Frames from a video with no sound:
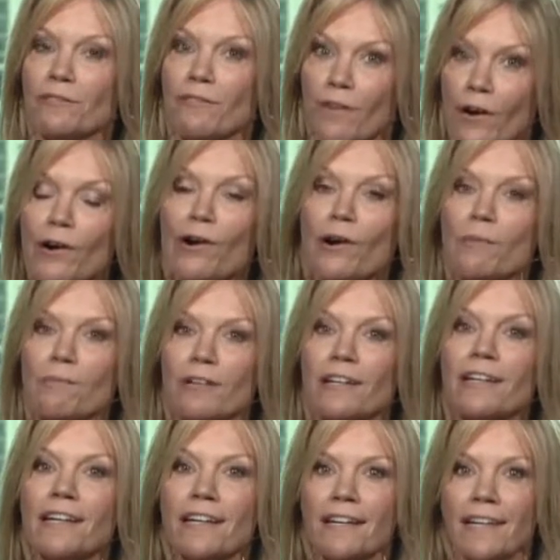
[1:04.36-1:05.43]
Fargo book,
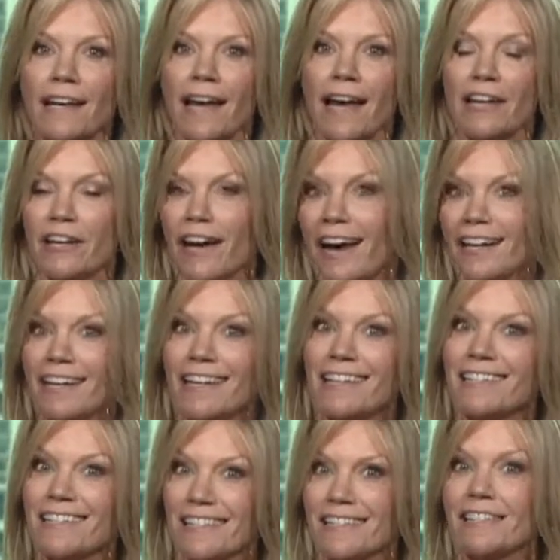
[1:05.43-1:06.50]
and you kind of need to
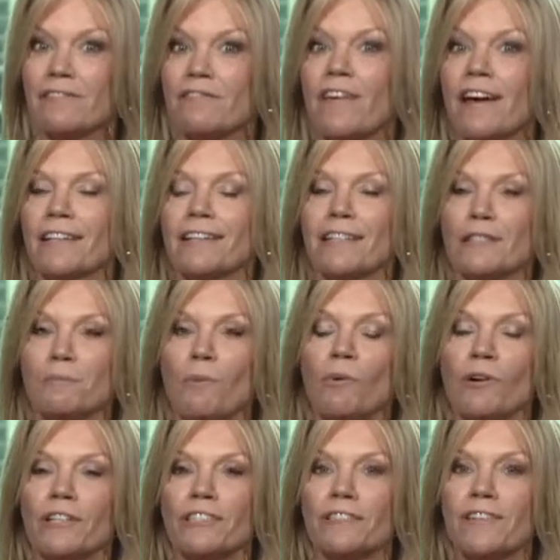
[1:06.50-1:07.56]
disinfect this
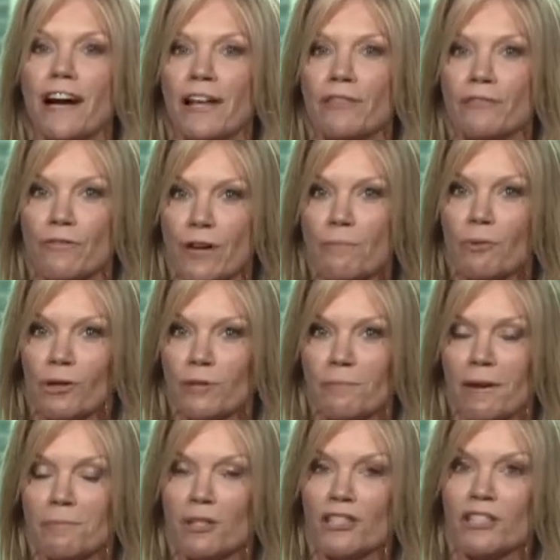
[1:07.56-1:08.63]
board. You've got three board
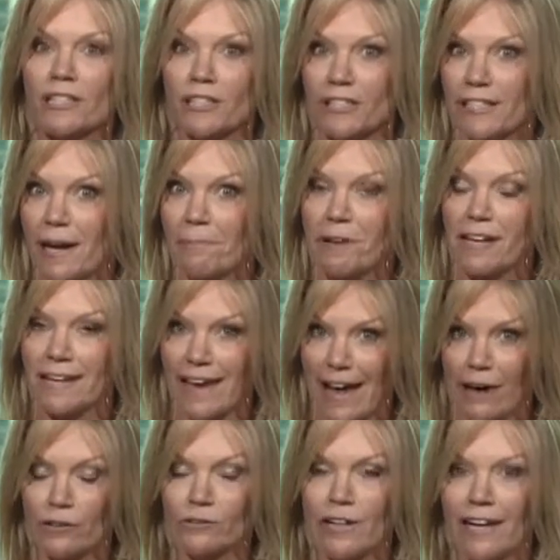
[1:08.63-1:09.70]
members that are stepping down
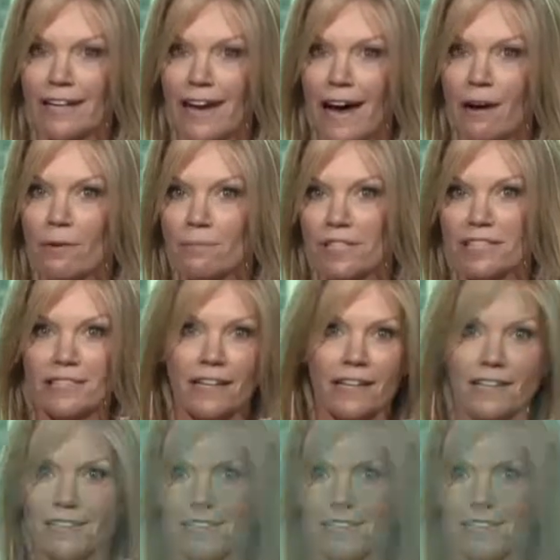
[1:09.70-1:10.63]
right now amidst all this